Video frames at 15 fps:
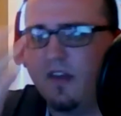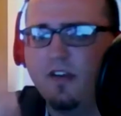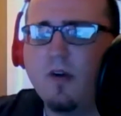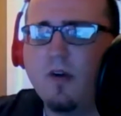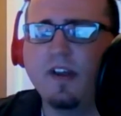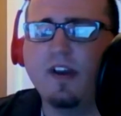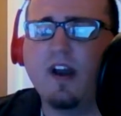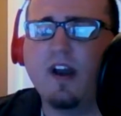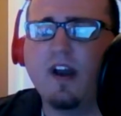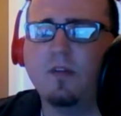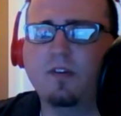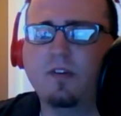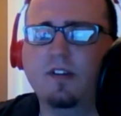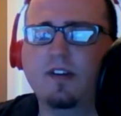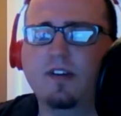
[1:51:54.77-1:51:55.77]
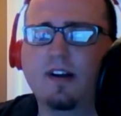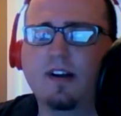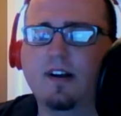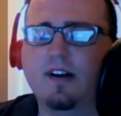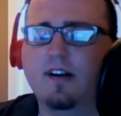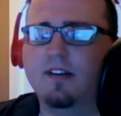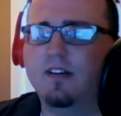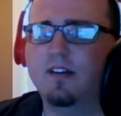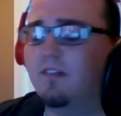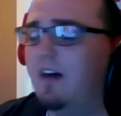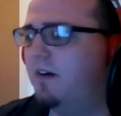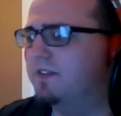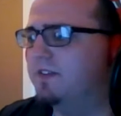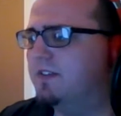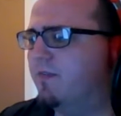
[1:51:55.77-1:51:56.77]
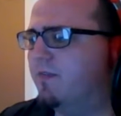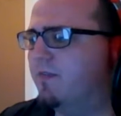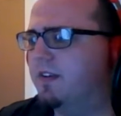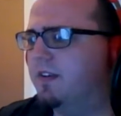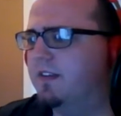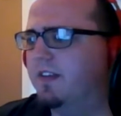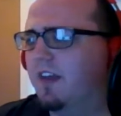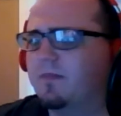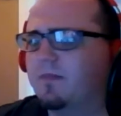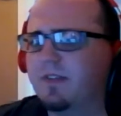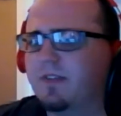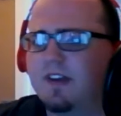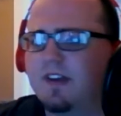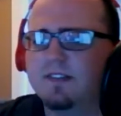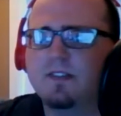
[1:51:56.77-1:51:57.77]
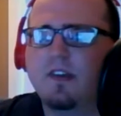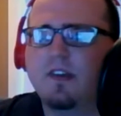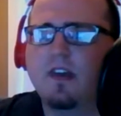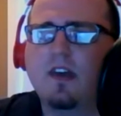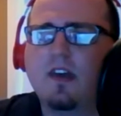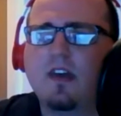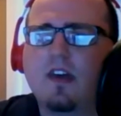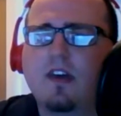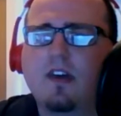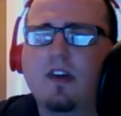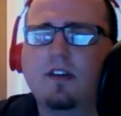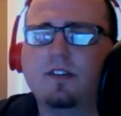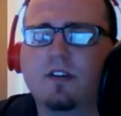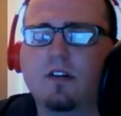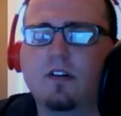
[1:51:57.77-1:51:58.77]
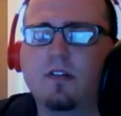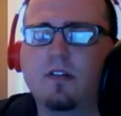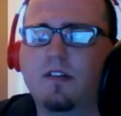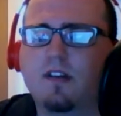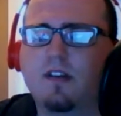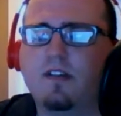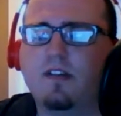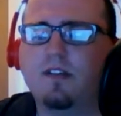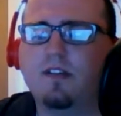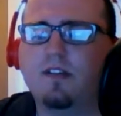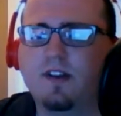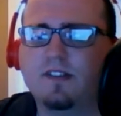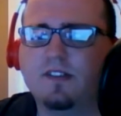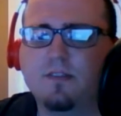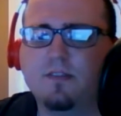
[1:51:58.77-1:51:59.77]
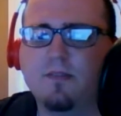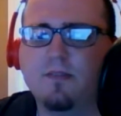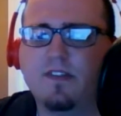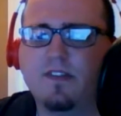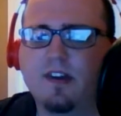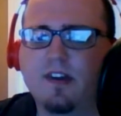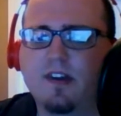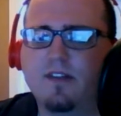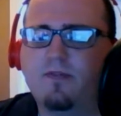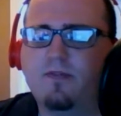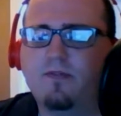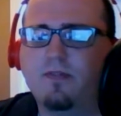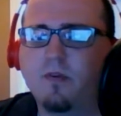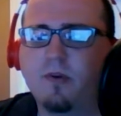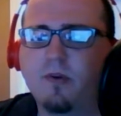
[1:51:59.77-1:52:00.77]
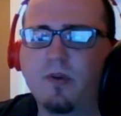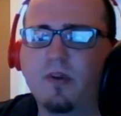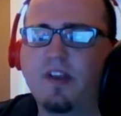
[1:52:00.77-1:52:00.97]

knowing God would allow suffering to take place. So, and Justin admitted that if we were to